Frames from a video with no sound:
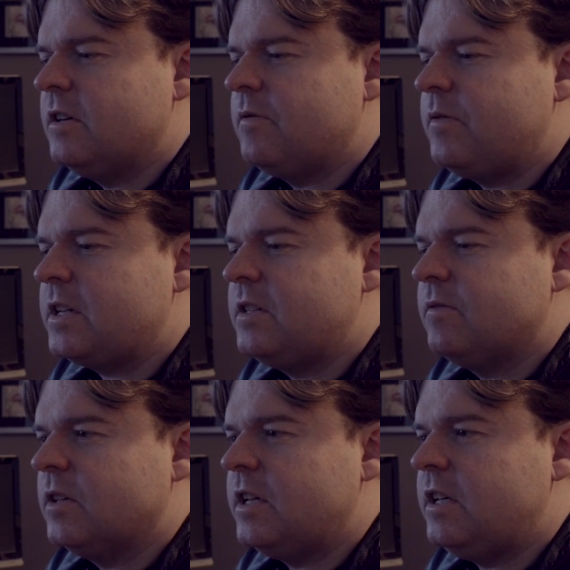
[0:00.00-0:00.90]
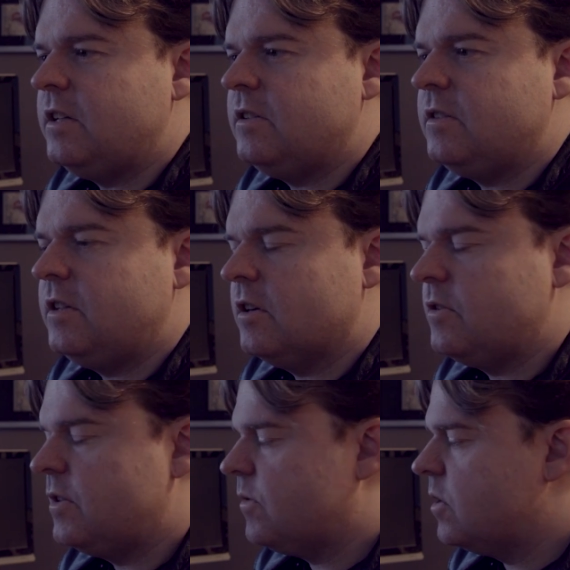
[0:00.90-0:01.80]
Effectively, you
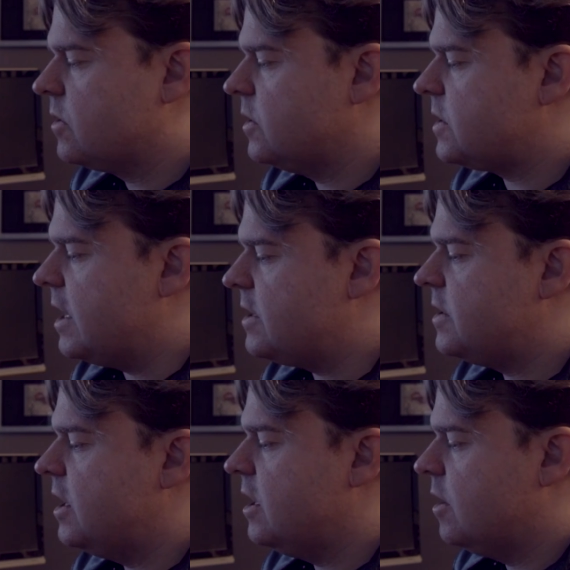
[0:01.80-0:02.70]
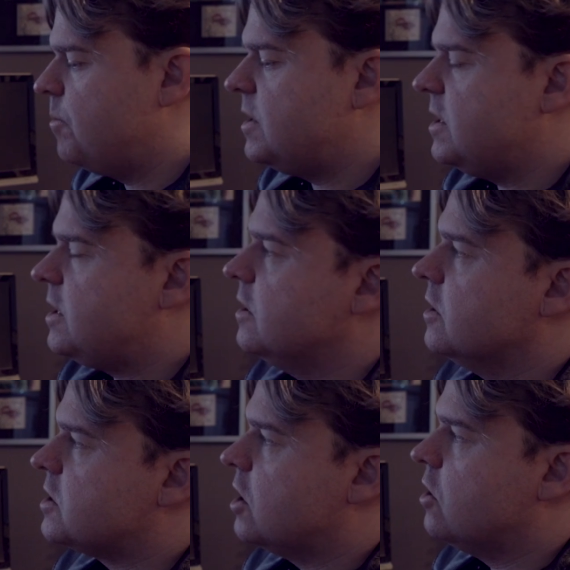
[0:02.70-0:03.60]
know, the vocalist has a
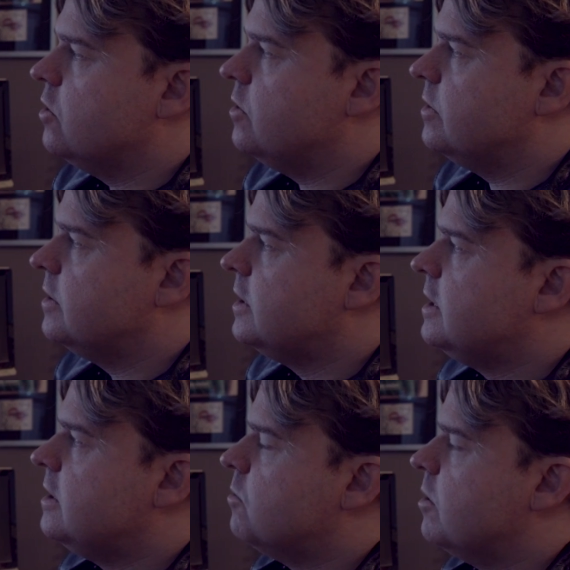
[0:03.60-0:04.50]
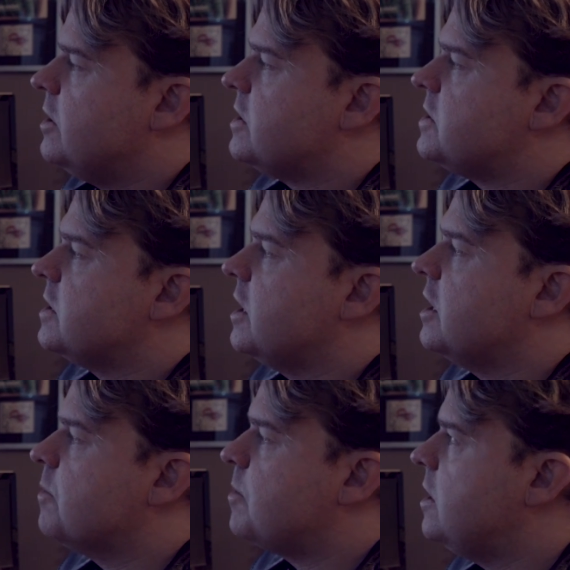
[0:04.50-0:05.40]
particular tone when they're
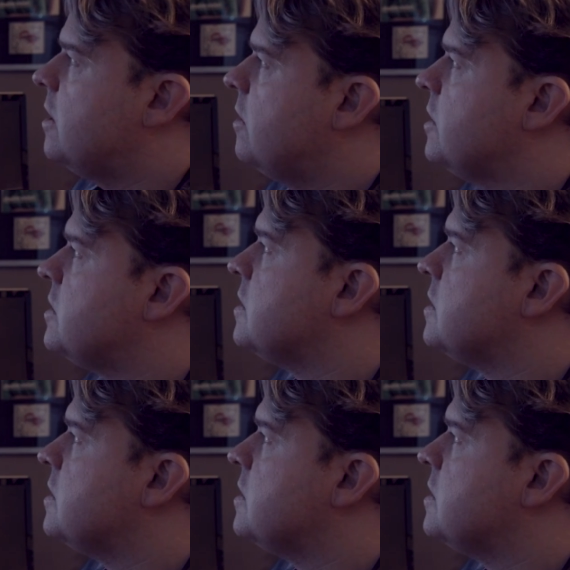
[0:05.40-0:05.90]
singing up here and they're